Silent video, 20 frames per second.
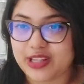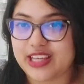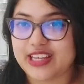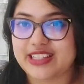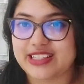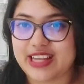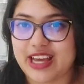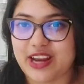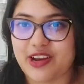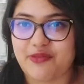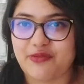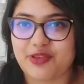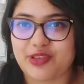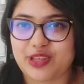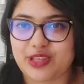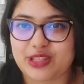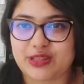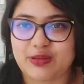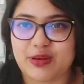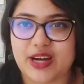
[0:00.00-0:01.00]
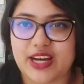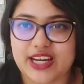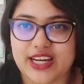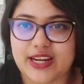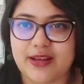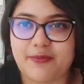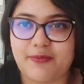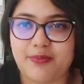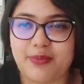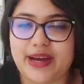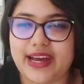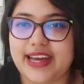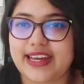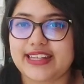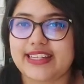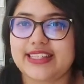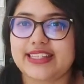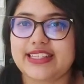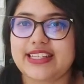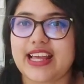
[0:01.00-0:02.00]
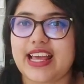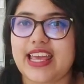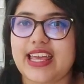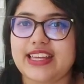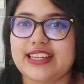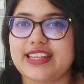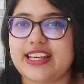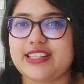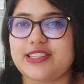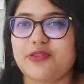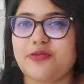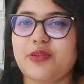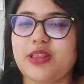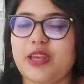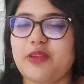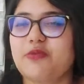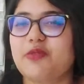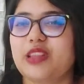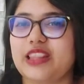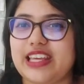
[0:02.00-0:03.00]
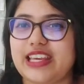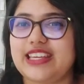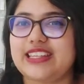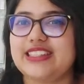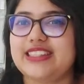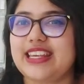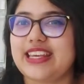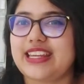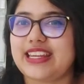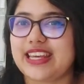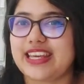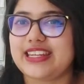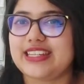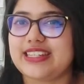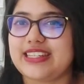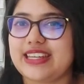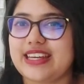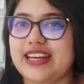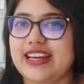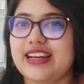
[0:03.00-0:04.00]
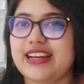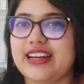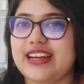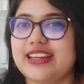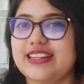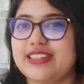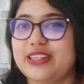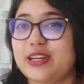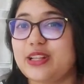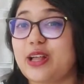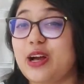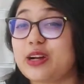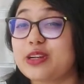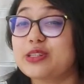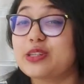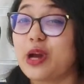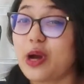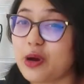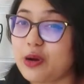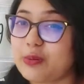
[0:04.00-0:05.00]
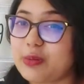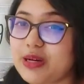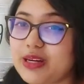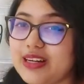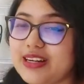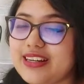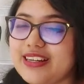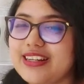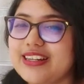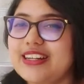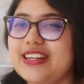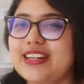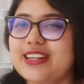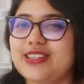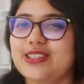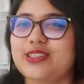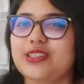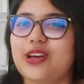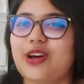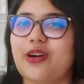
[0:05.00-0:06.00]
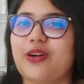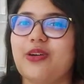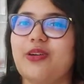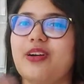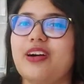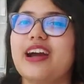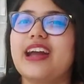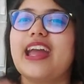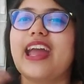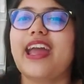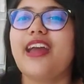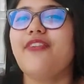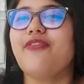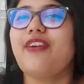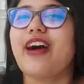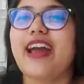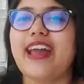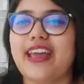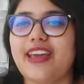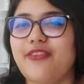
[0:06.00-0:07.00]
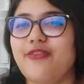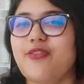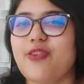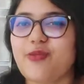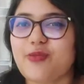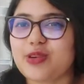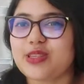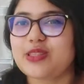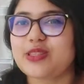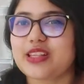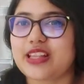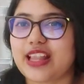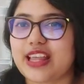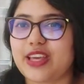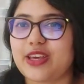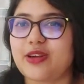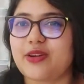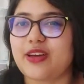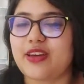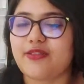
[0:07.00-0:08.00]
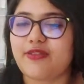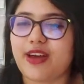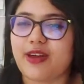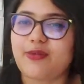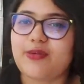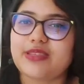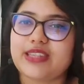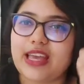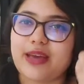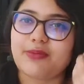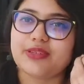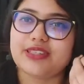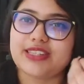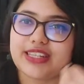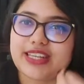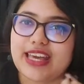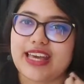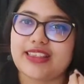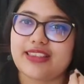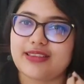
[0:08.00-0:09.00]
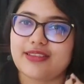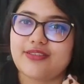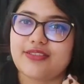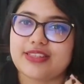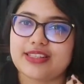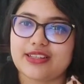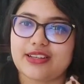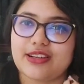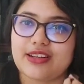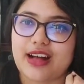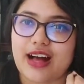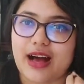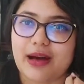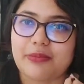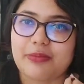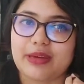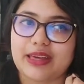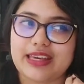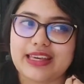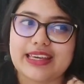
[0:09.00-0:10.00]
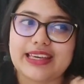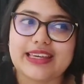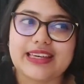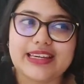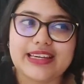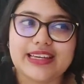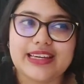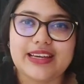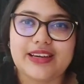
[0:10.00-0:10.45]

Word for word: really excited for this one, but it doesn't really release in India until October. So if I, if it was like, you know, if I was able to get the physical copy